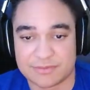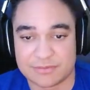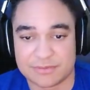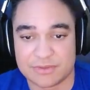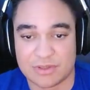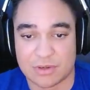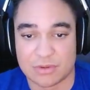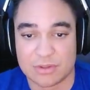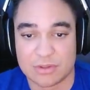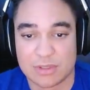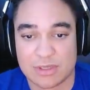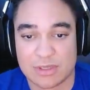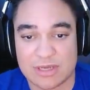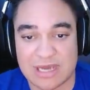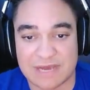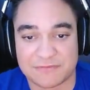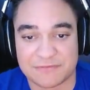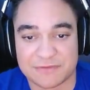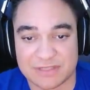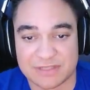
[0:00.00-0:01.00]
you know,
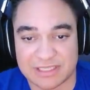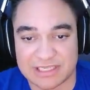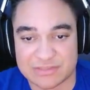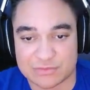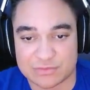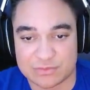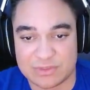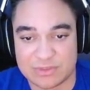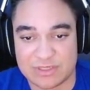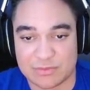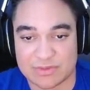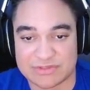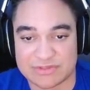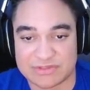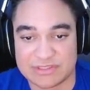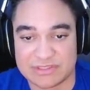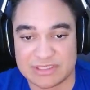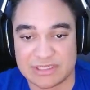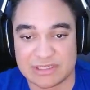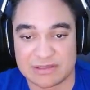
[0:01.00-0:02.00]
I feel like it's really
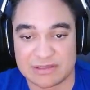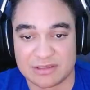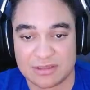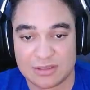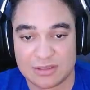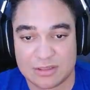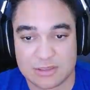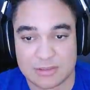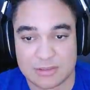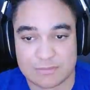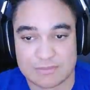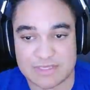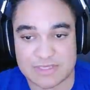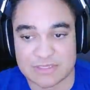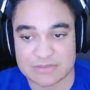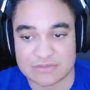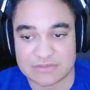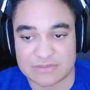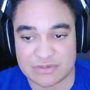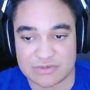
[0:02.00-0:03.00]
what's needed
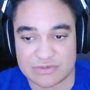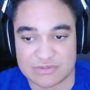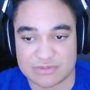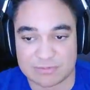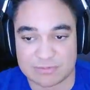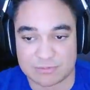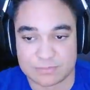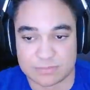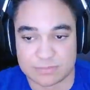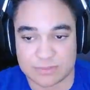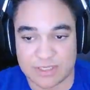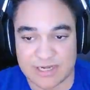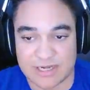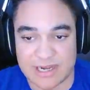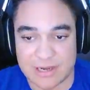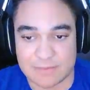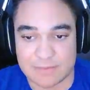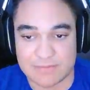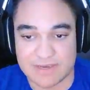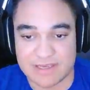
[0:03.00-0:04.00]
because those
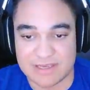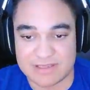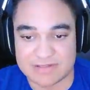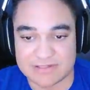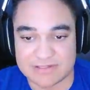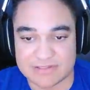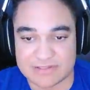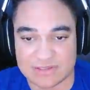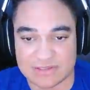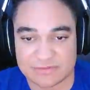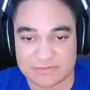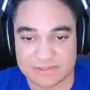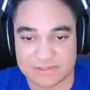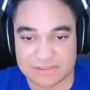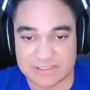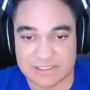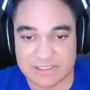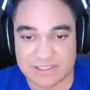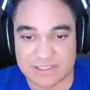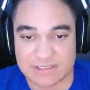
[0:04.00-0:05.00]
Bloodhound mains and stuff
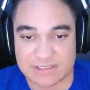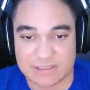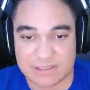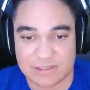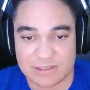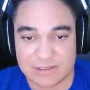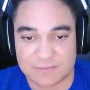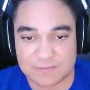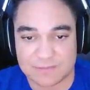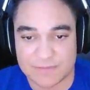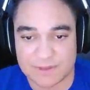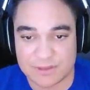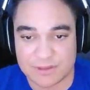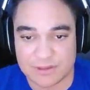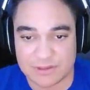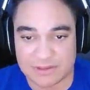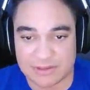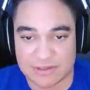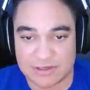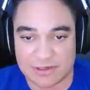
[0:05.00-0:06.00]
like that
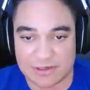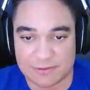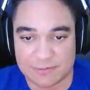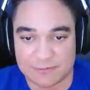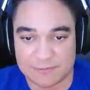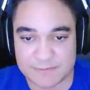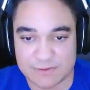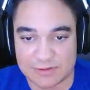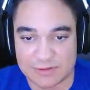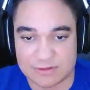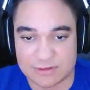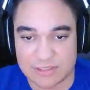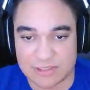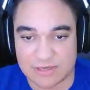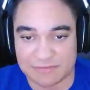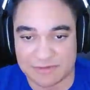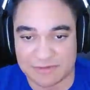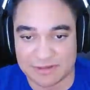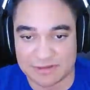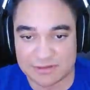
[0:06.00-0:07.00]
are gonna
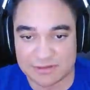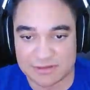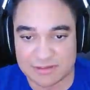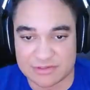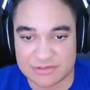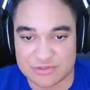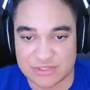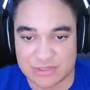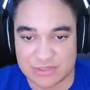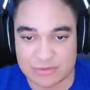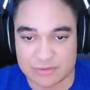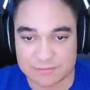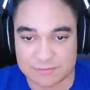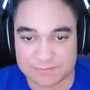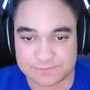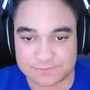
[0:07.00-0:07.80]
love it in general.